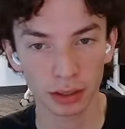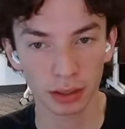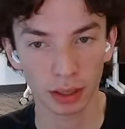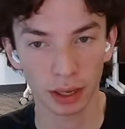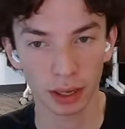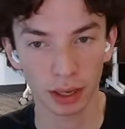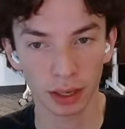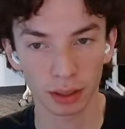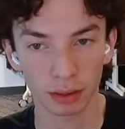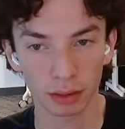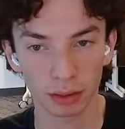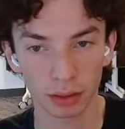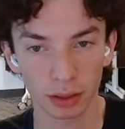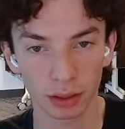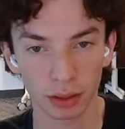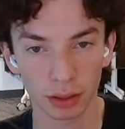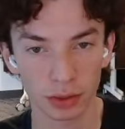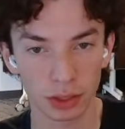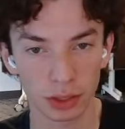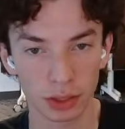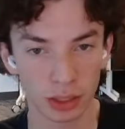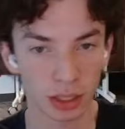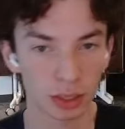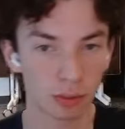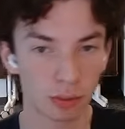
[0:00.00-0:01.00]
that kind of
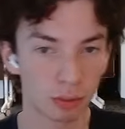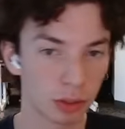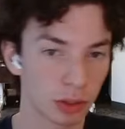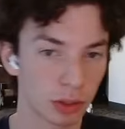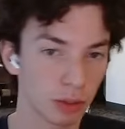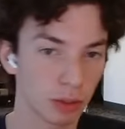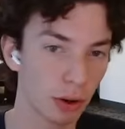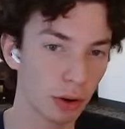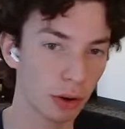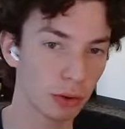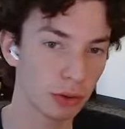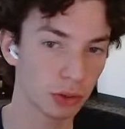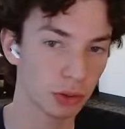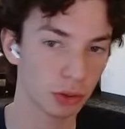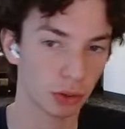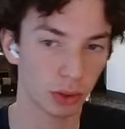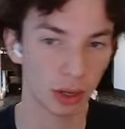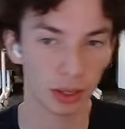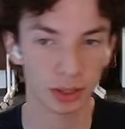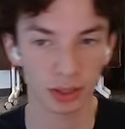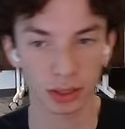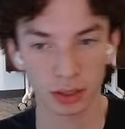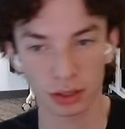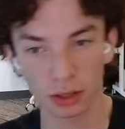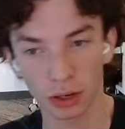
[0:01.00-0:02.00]
succeeds with some posts or
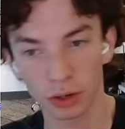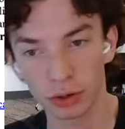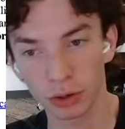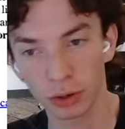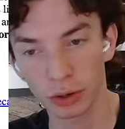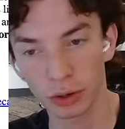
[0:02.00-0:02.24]
has this unknown